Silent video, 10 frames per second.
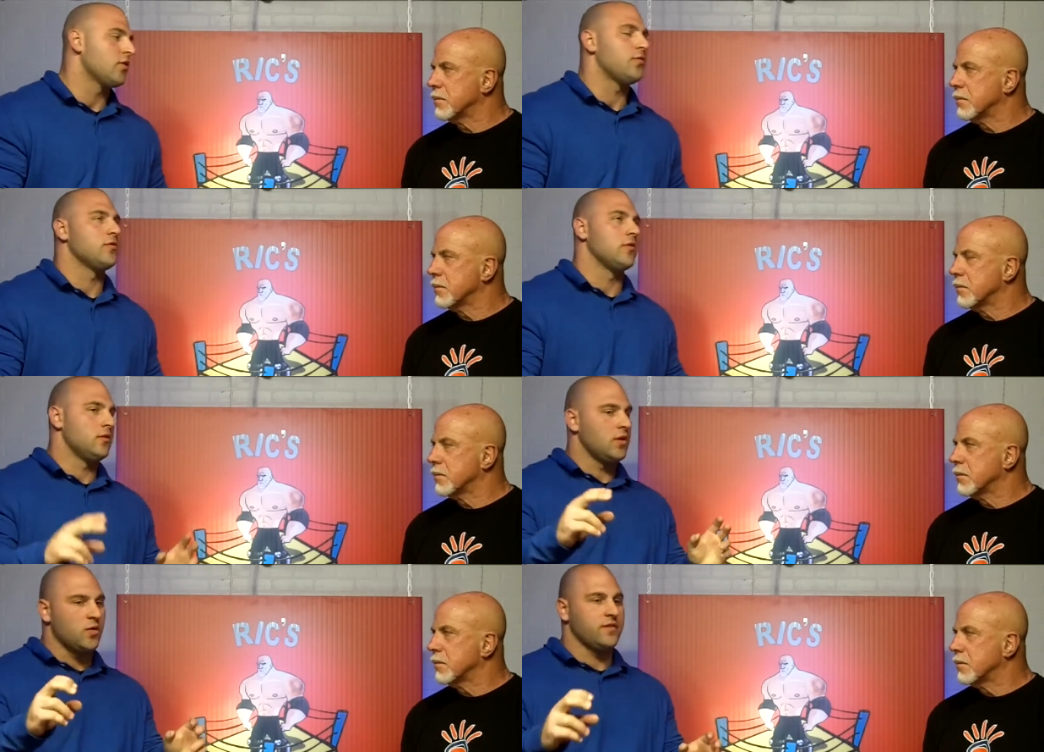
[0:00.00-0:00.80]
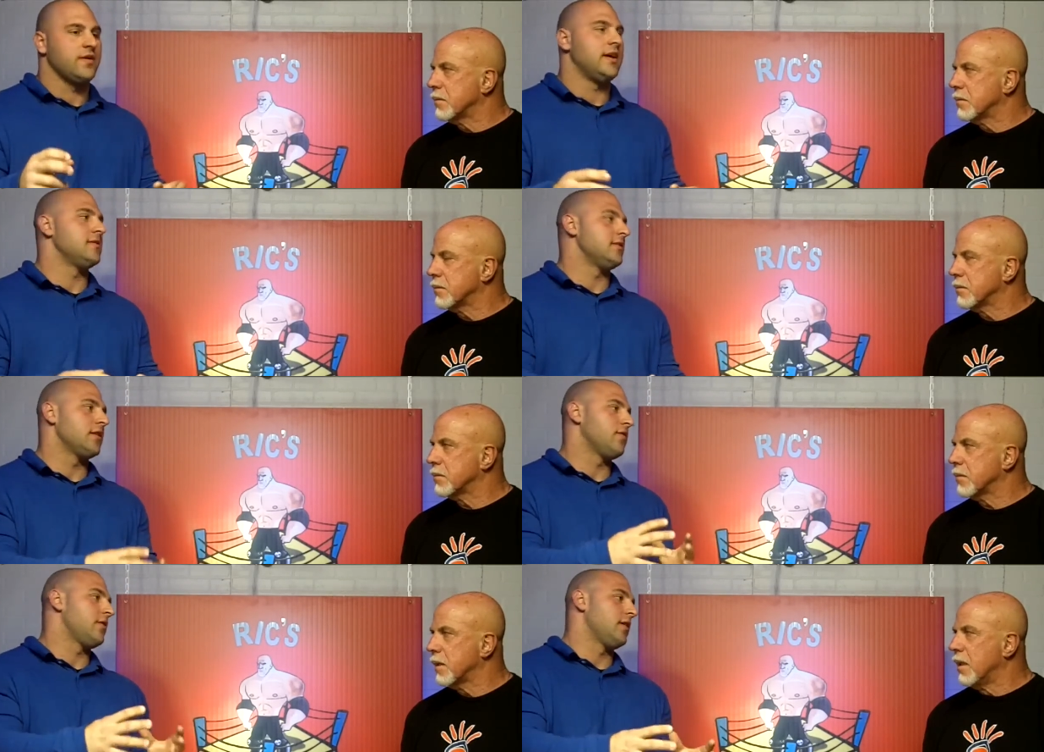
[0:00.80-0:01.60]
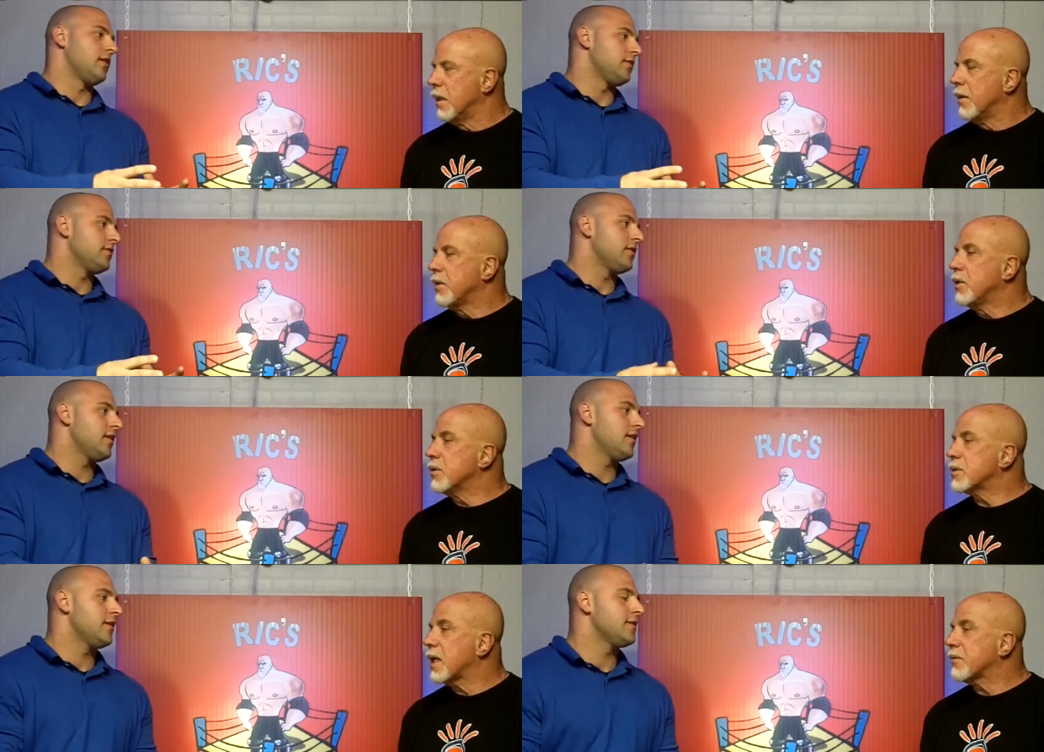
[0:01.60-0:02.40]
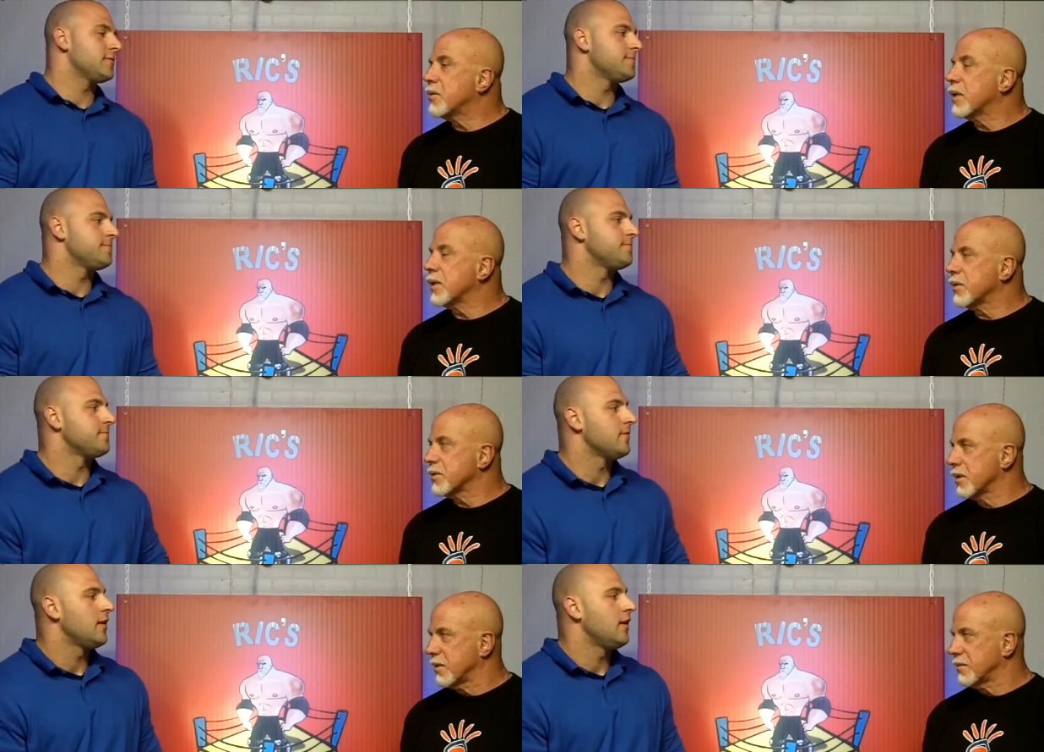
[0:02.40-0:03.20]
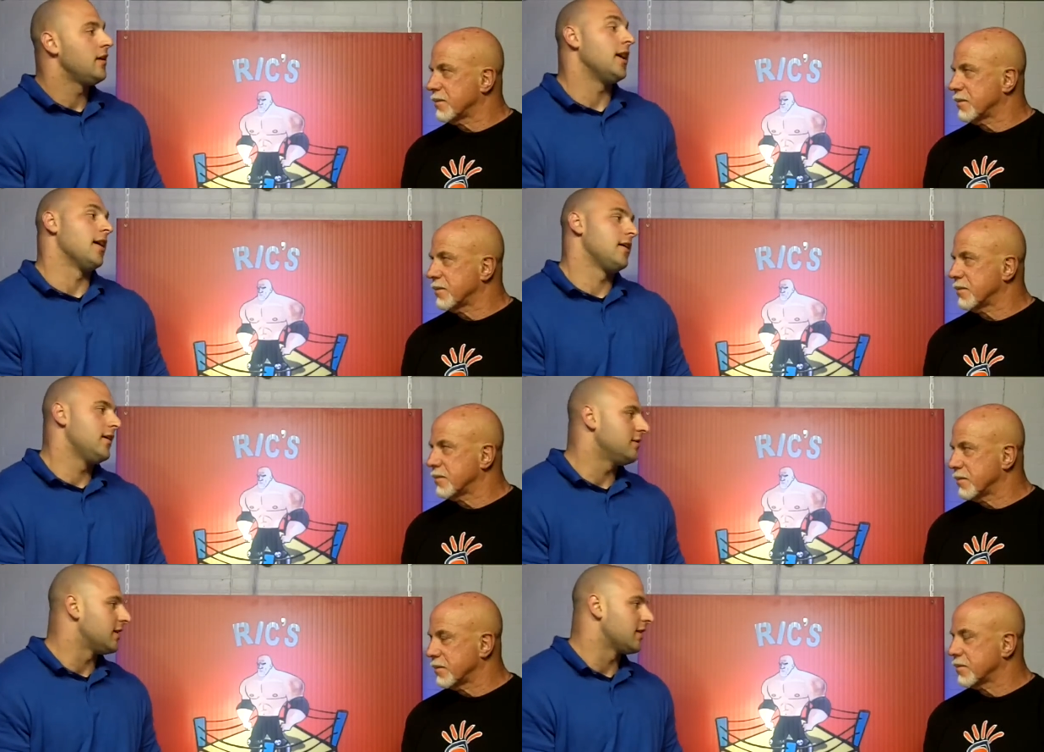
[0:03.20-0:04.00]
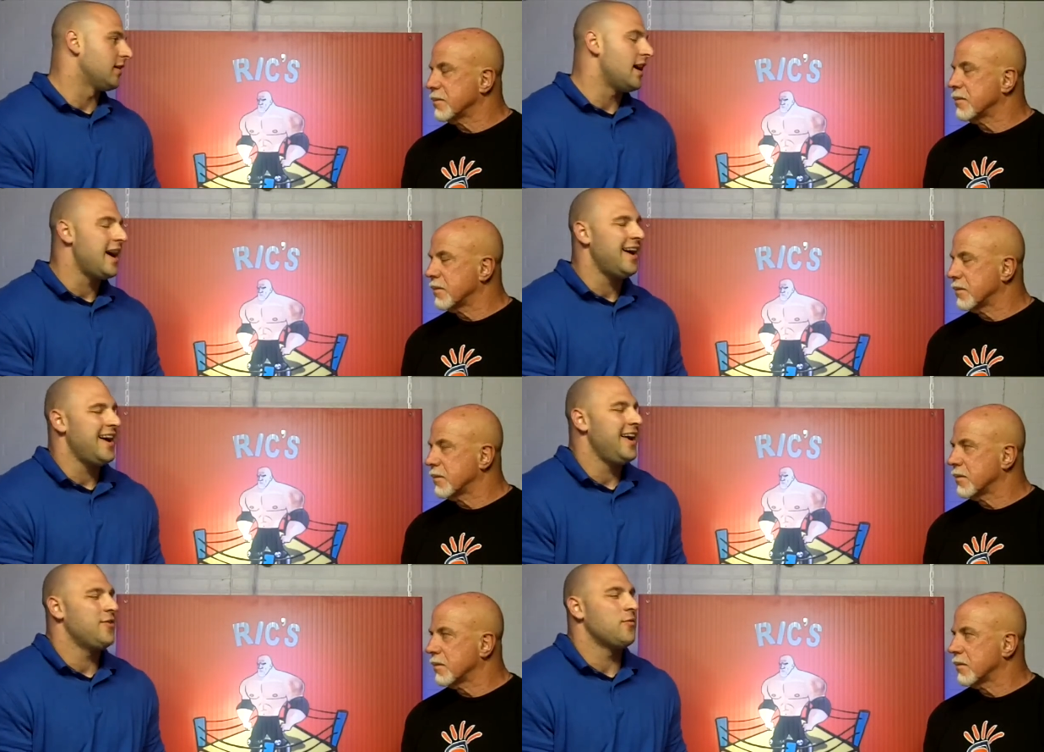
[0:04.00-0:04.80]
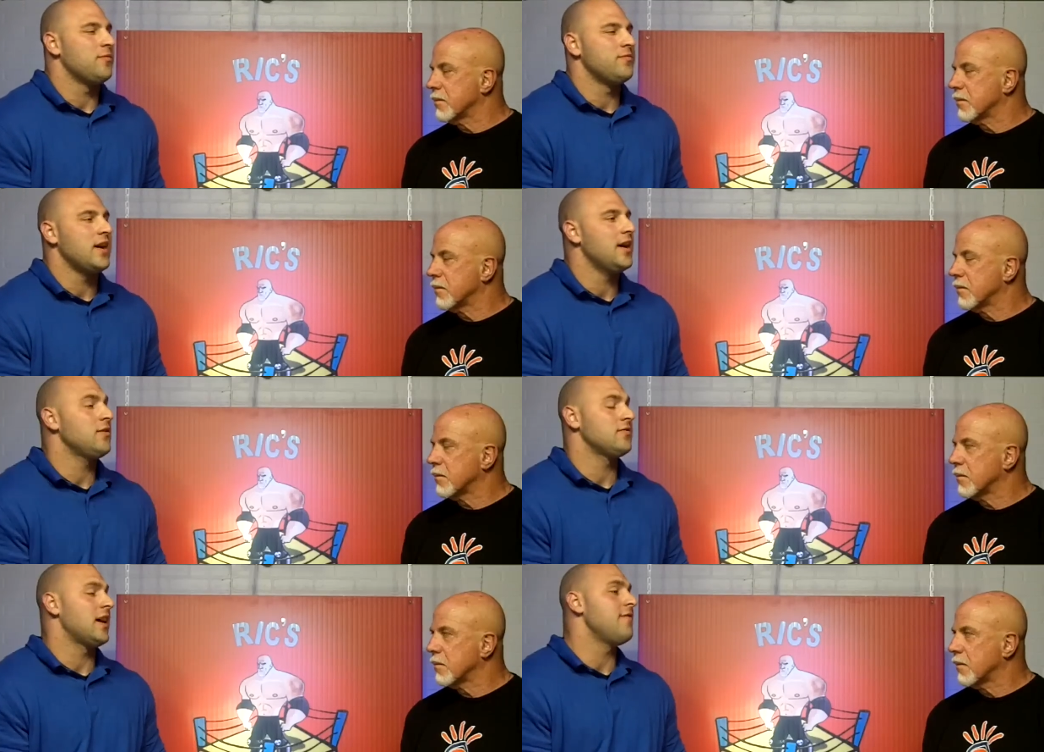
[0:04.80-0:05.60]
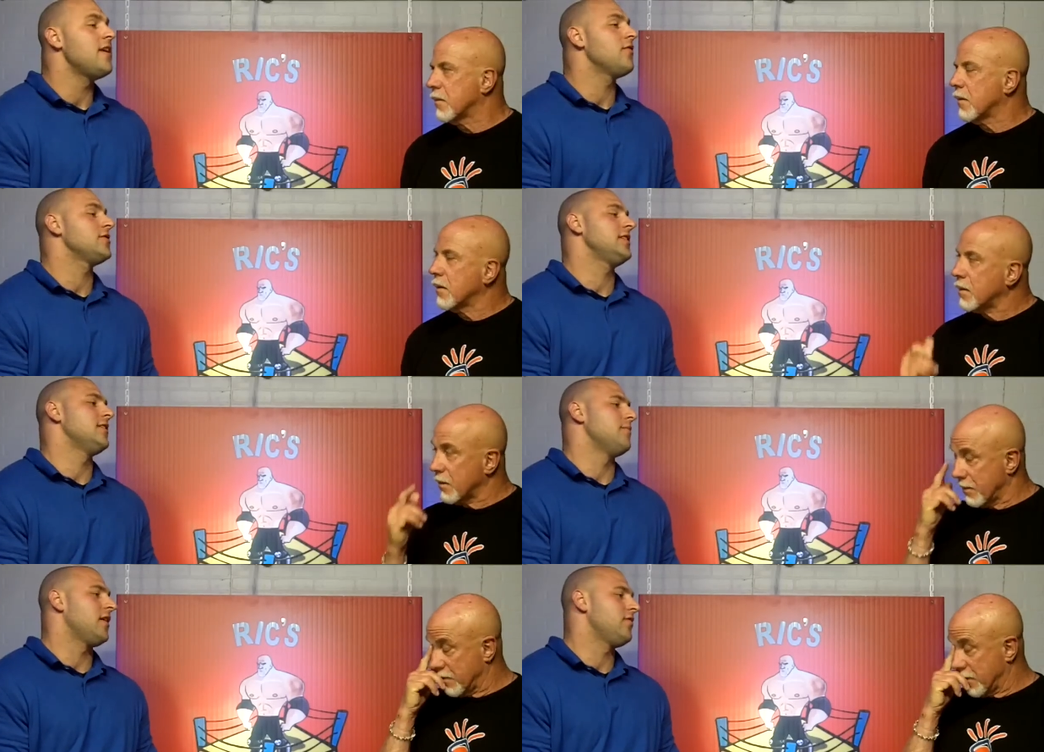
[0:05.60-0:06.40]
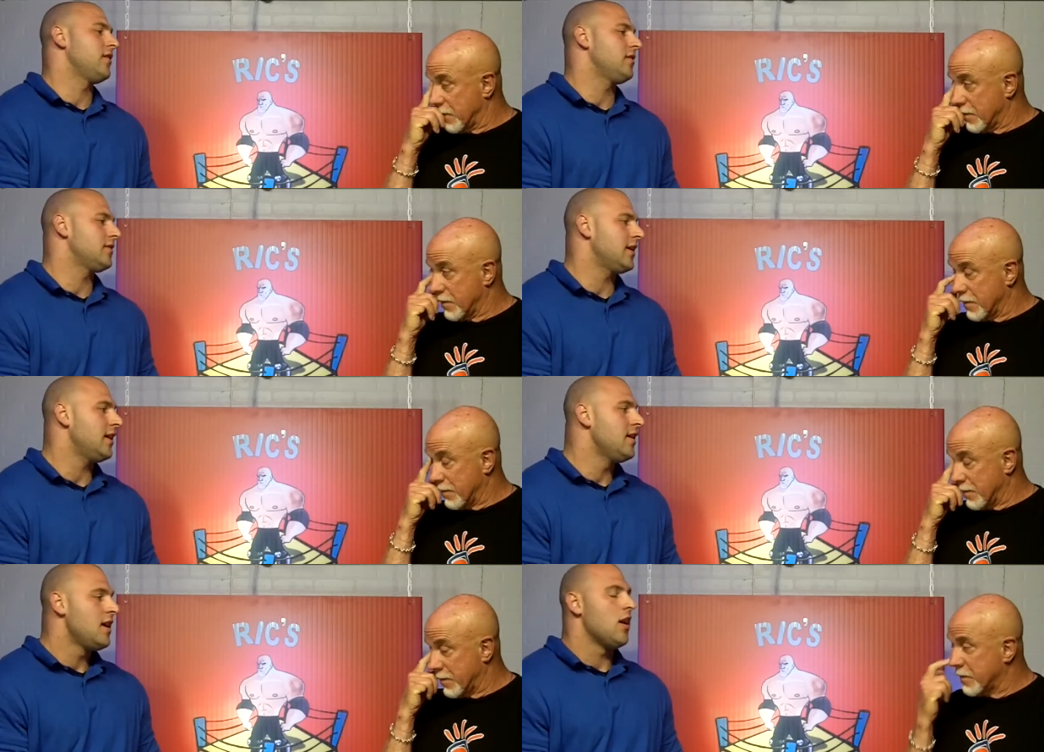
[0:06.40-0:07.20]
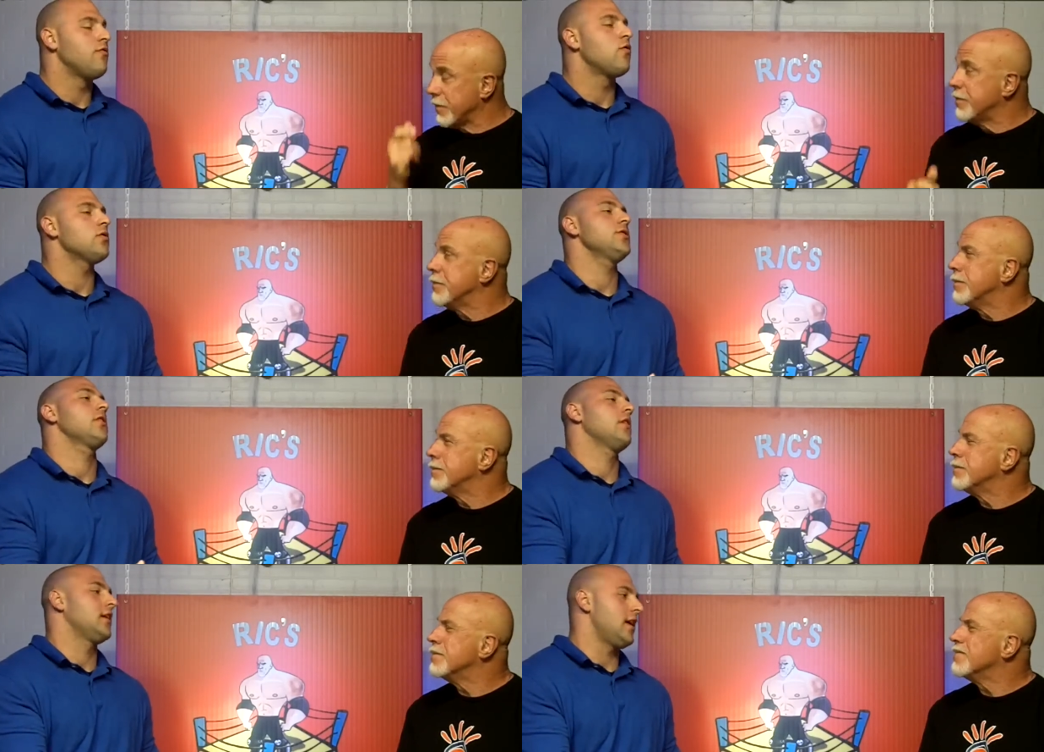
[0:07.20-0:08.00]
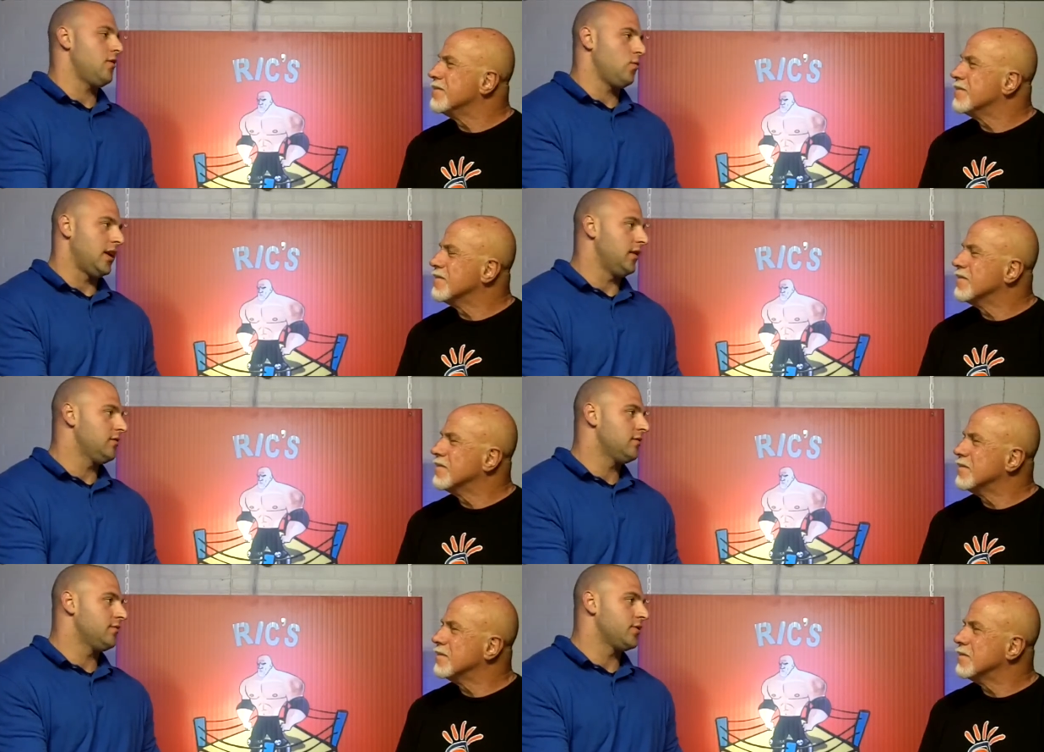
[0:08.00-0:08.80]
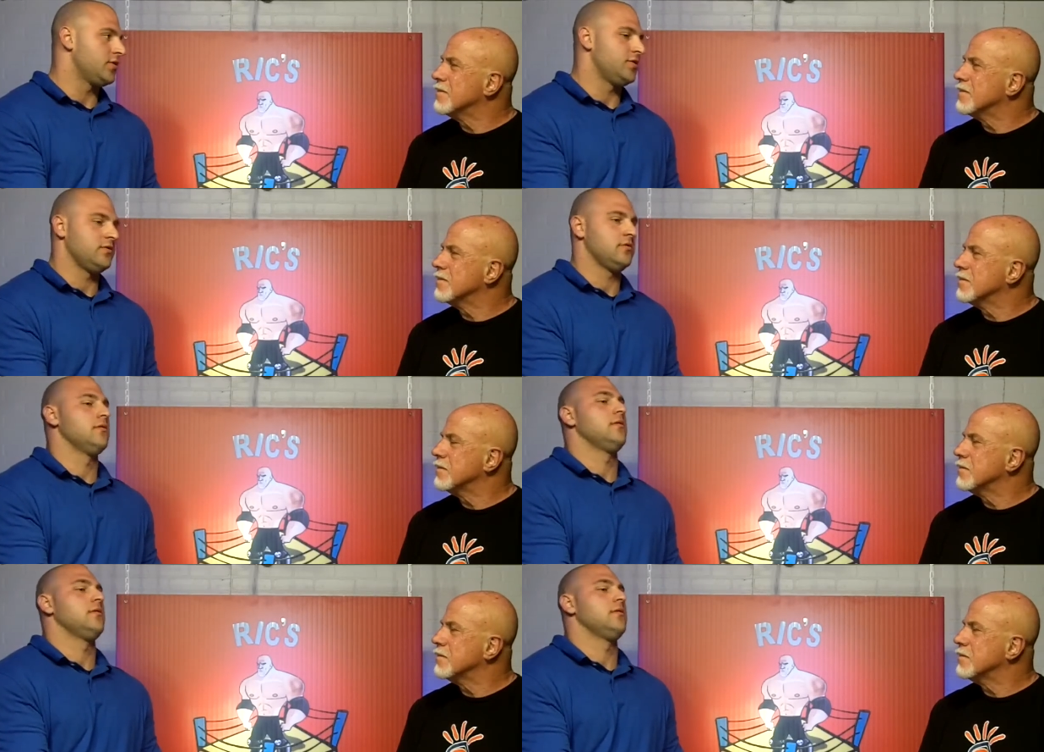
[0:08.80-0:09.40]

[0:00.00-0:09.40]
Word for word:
Speaker 1: go through a loading phase as everything. You used to have to do that years ago. Yeah, exactly. I, I don't, I don't, I've never seen the benefit to that. Of course, you're going to gain weight because you're